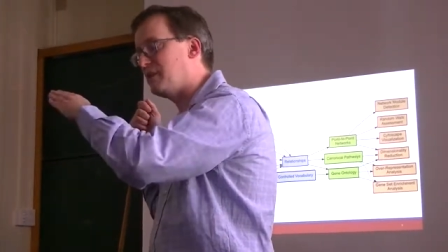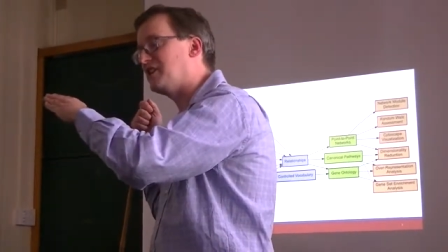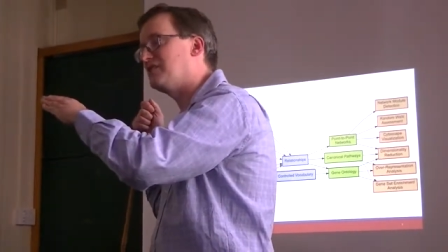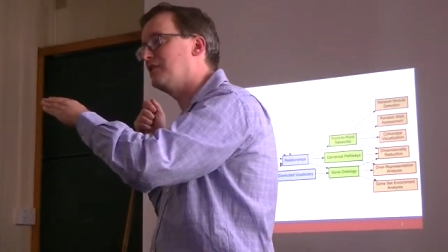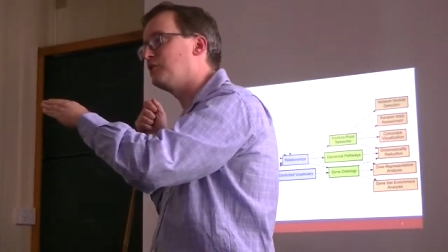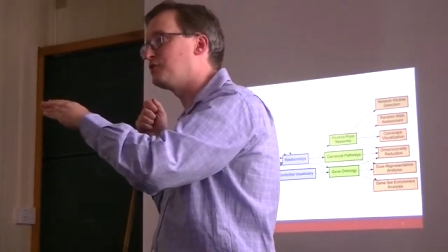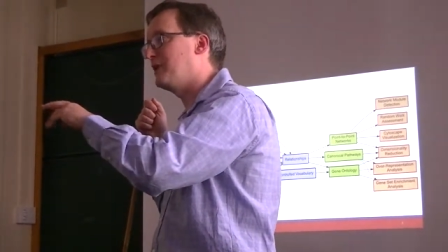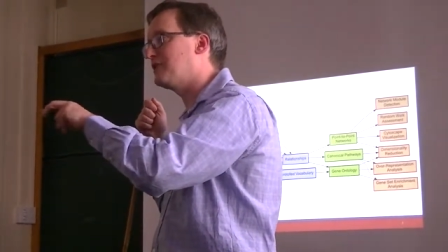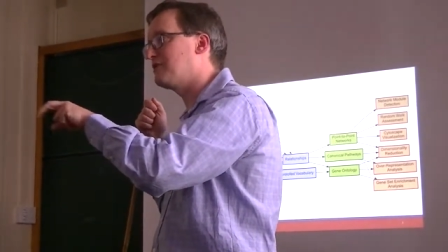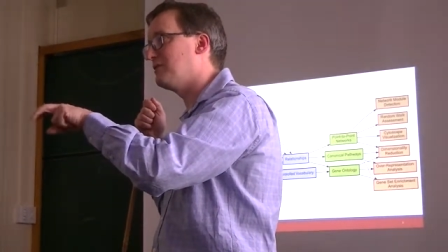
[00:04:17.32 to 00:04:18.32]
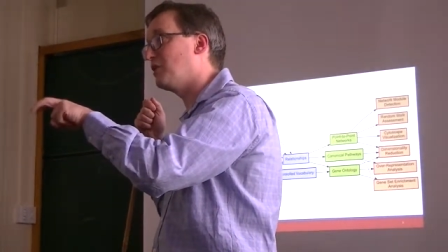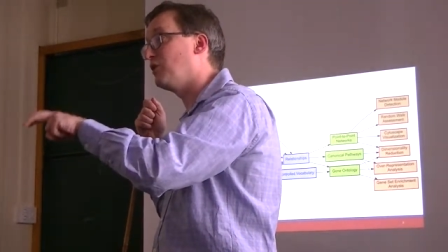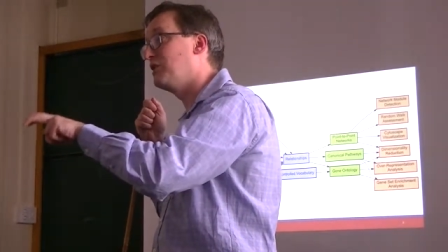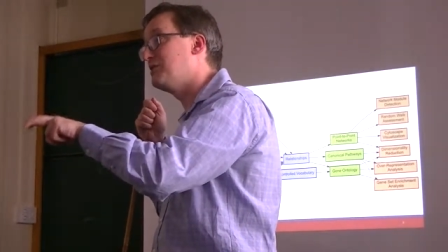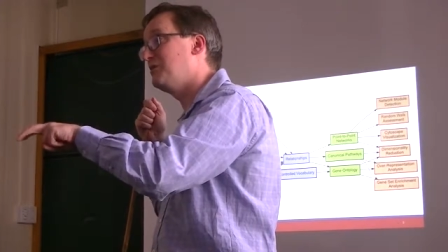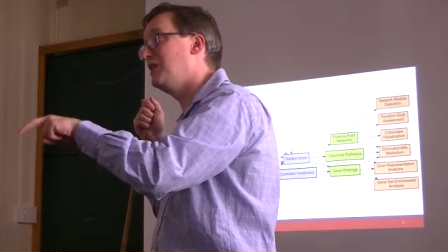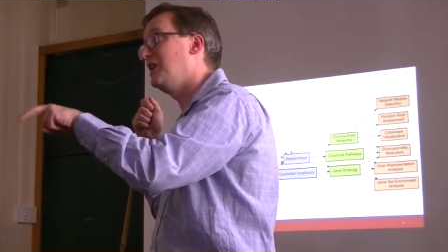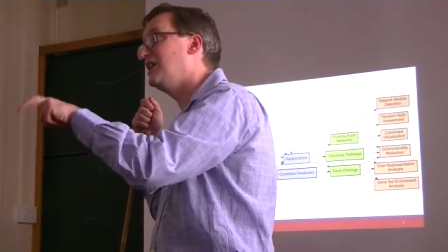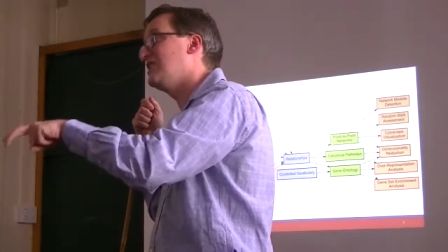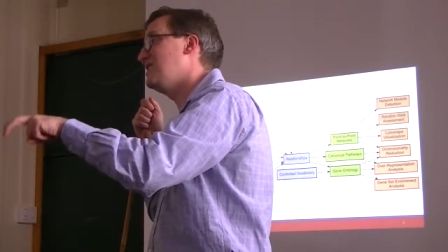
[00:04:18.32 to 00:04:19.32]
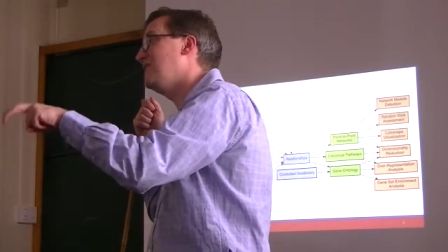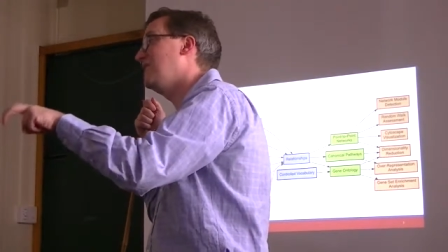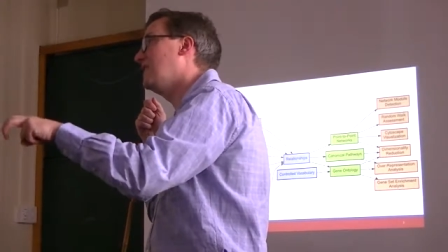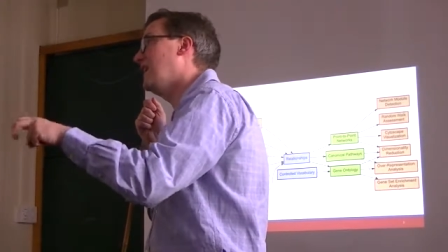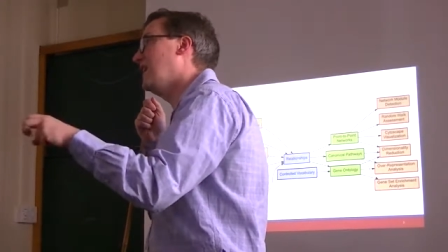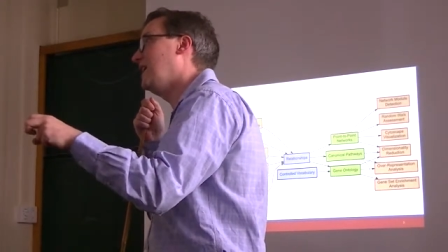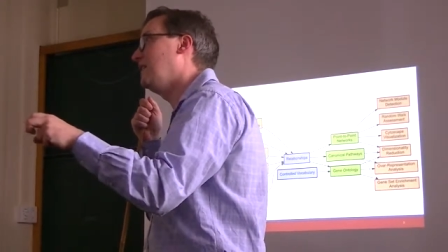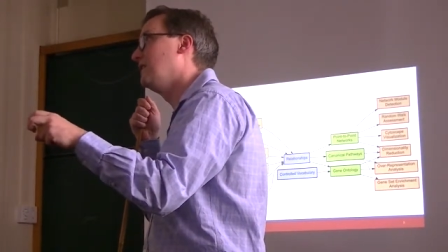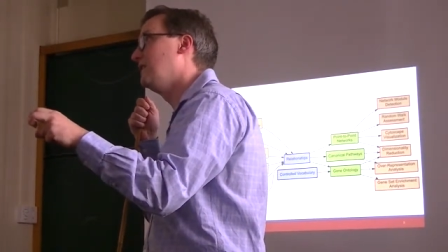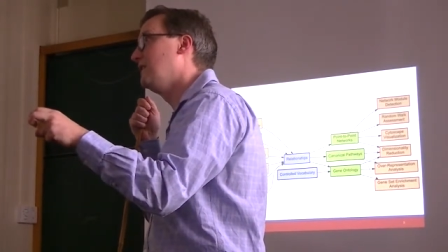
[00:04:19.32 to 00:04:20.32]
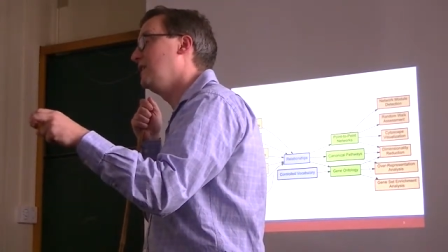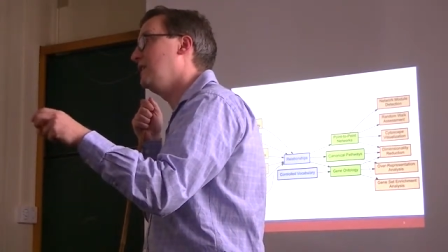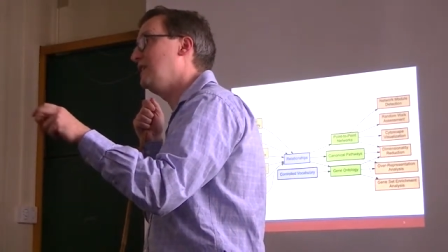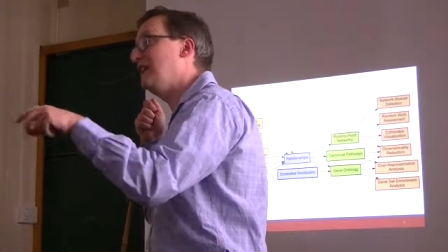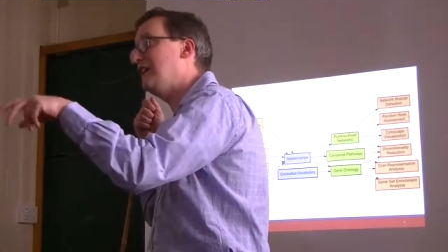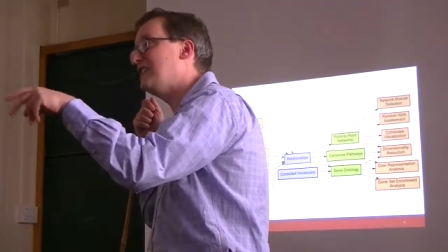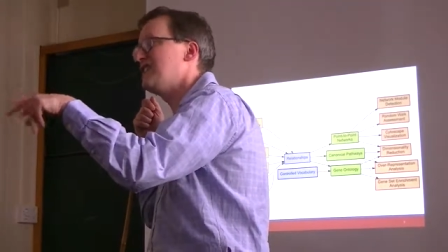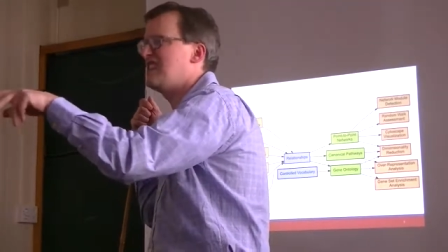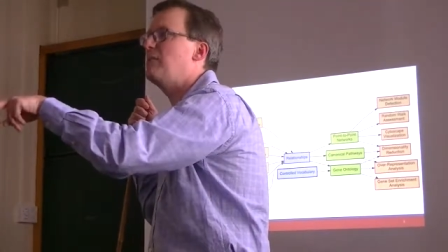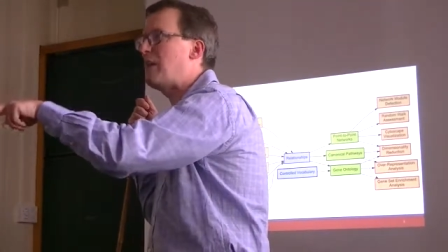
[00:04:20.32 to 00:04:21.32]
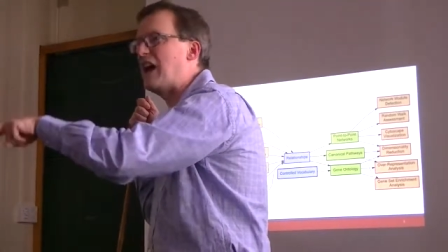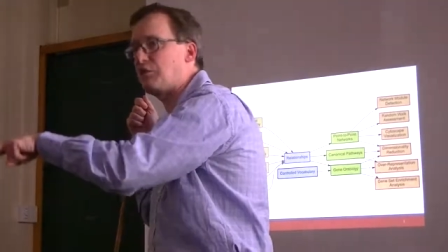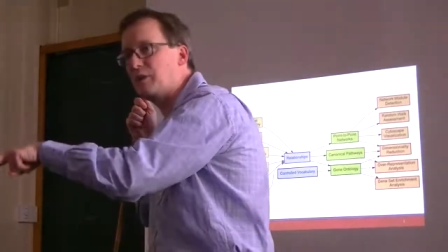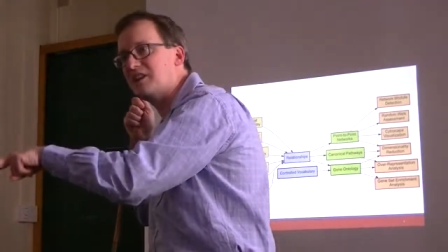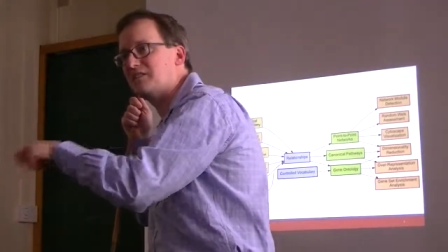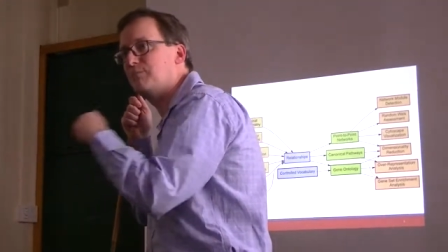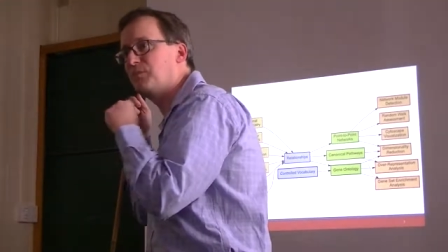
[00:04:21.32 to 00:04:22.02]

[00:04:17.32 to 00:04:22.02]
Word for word: single transcript are going to be in the same pathways,